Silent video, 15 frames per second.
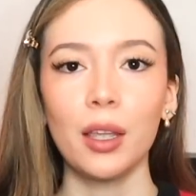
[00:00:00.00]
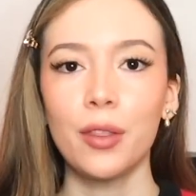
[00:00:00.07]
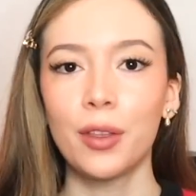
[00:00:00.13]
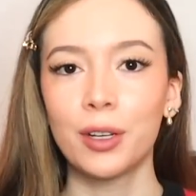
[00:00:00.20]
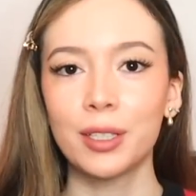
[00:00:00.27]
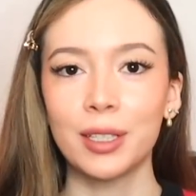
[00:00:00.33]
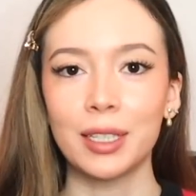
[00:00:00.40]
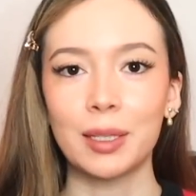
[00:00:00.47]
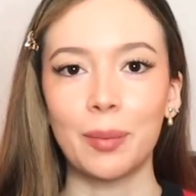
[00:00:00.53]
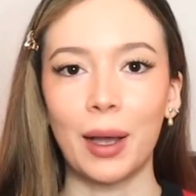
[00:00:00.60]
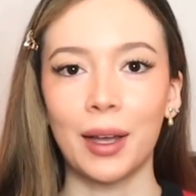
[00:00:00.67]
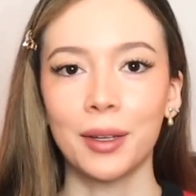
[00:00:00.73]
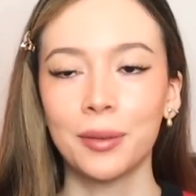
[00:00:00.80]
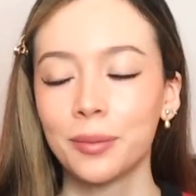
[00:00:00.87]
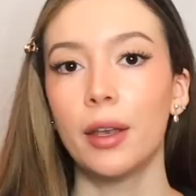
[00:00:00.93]
there's this
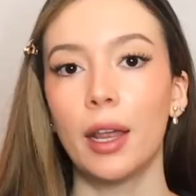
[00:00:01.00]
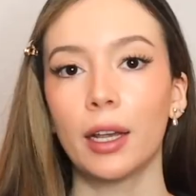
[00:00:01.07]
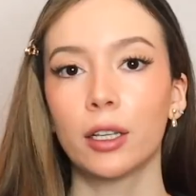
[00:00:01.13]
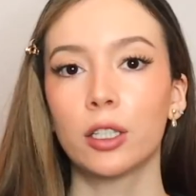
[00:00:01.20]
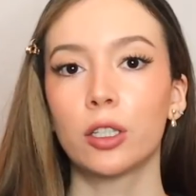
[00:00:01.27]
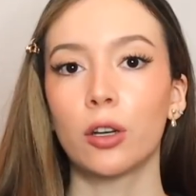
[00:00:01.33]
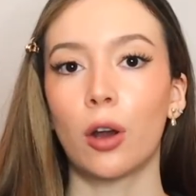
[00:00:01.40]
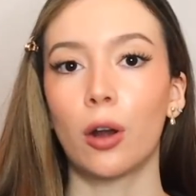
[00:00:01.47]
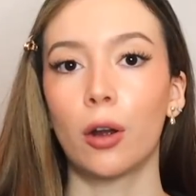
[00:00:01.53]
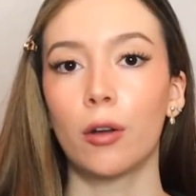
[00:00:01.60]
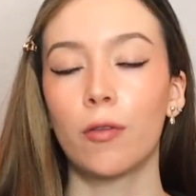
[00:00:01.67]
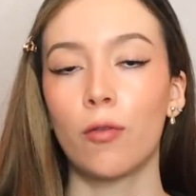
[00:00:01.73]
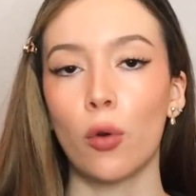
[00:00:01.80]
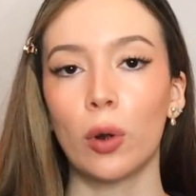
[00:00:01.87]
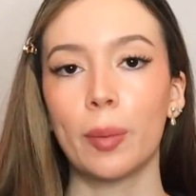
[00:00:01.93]
bag. Next are
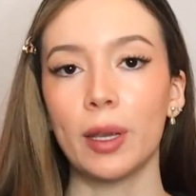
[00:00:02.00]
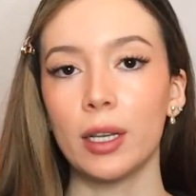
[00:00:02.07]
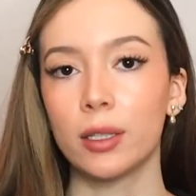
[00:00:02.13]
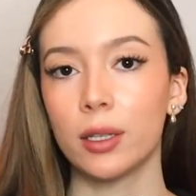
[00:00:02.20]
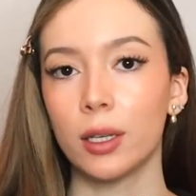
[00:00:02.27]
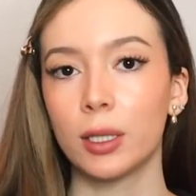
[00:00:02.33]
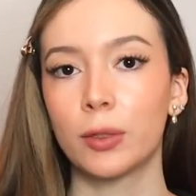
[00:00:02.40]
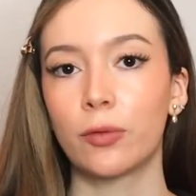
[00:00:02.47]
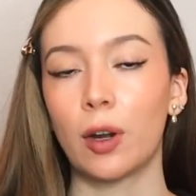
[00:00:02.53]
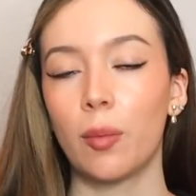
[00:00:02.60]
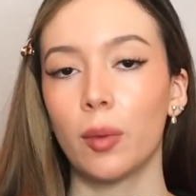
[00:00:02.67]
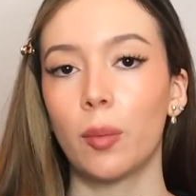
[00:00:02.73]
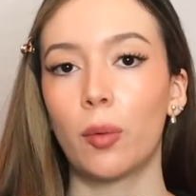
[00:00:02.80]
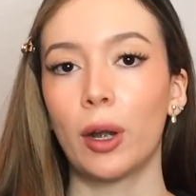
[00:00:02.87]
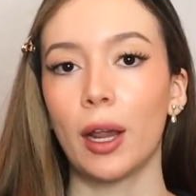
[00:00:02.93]
4 pieces
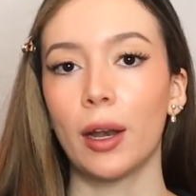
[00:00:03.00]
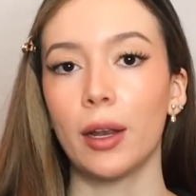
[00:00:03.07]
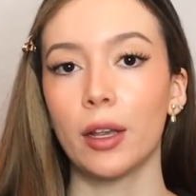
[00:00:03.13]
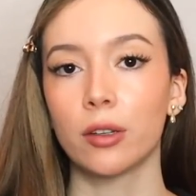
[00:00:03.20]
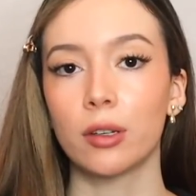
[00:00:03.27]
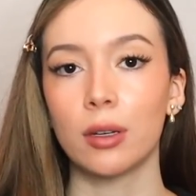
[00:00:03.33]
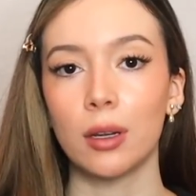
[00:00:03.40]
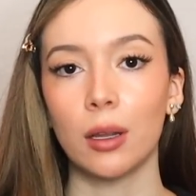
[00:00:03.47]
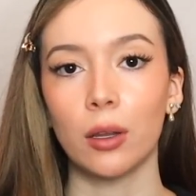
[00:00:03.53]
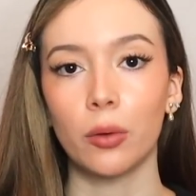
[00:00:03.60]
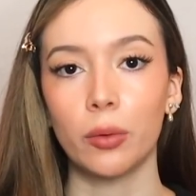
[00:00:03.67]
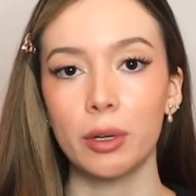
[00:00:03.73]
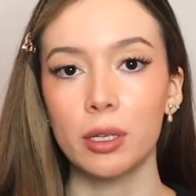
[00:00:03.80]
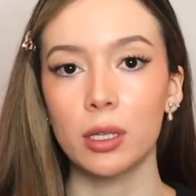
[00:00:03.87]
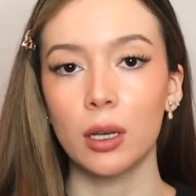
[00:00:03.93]
from the brand
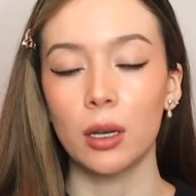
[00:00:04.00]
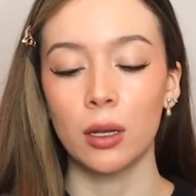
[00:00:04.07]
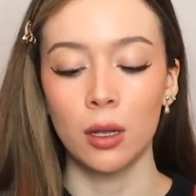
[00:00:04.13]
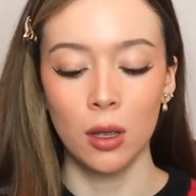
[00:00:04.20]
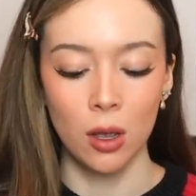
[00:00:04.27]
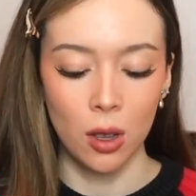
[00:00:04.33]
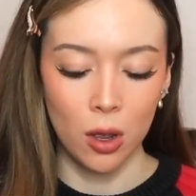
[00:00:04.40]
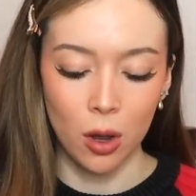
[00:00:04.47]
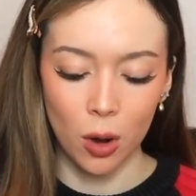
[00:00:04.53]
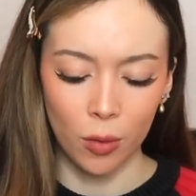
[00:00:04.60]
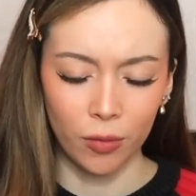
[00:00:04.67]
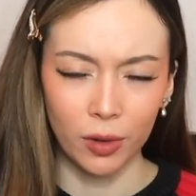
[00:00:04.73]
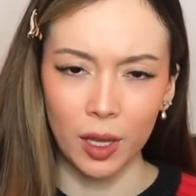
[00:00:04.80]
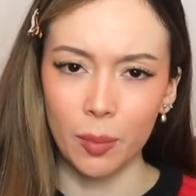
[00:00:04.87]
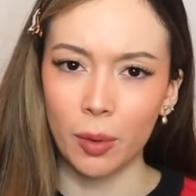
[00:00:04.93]
Antonella Rizza.
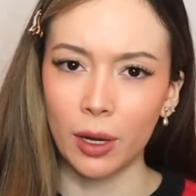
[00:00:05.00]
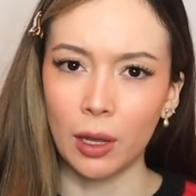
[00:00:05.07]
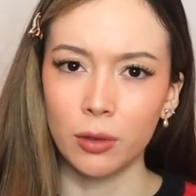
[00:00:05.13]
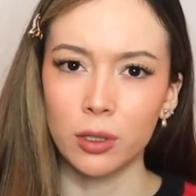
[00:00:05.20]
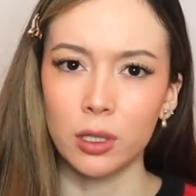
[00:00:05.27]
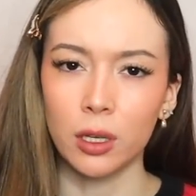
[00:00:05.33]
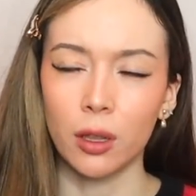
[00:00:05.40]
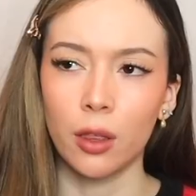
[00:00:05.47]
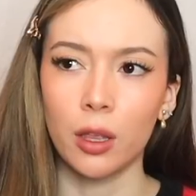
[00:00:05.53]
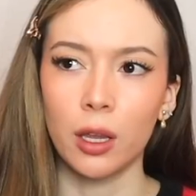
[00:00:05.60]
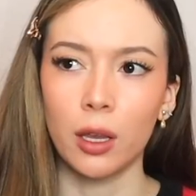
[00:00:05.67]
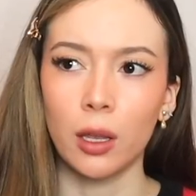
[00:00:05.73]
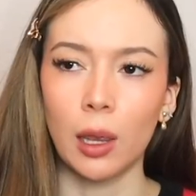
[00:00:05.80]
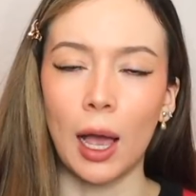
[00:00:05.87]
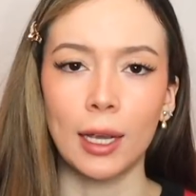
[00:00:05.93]
Hopefully I'm pronouncing
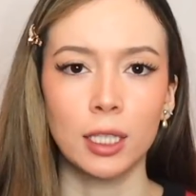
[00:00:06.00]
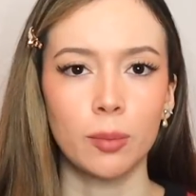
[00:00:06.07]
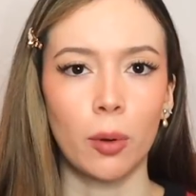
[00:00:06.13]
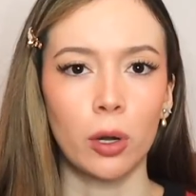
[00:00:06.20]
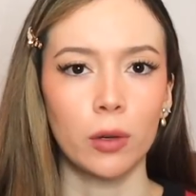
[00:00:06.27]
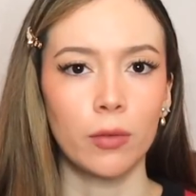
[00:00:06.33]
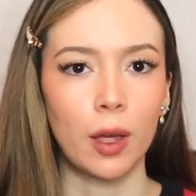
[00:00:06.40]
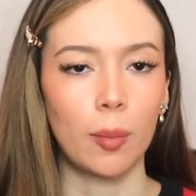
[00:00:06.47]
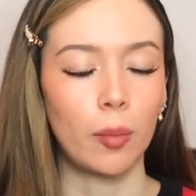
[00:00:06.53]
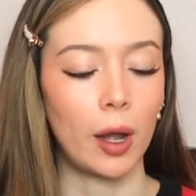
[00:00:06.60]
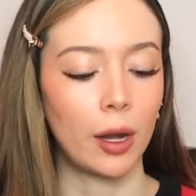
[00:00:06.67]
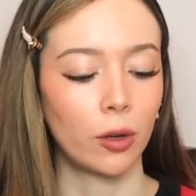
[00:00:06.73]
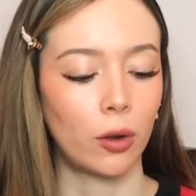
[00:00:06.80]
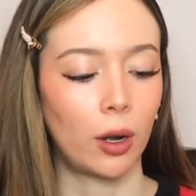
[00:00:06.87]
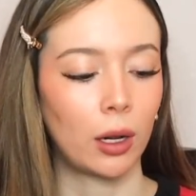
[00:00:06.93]
the last part of that
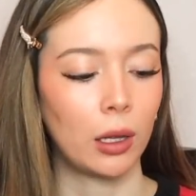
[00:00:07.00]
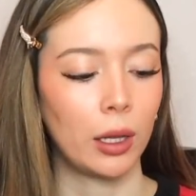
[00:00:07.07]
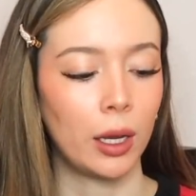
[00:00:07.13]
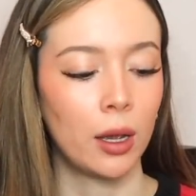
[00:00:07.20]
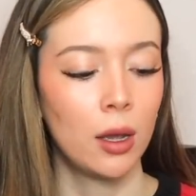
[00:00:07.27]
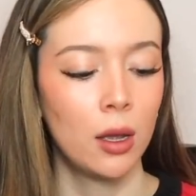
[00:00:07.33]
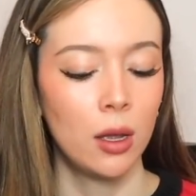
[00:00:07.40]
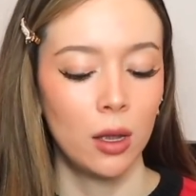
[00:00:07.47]
brand correctly.